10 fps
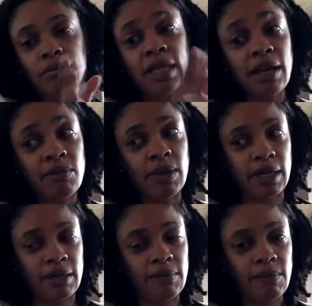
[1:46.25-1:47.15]
That
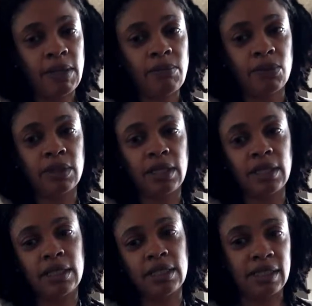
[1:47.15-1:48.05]
way, people get
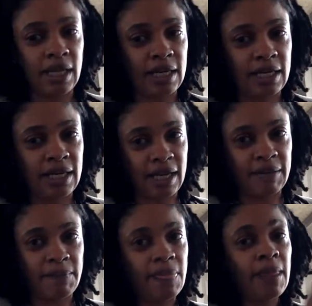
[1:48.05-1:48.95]
an understanding that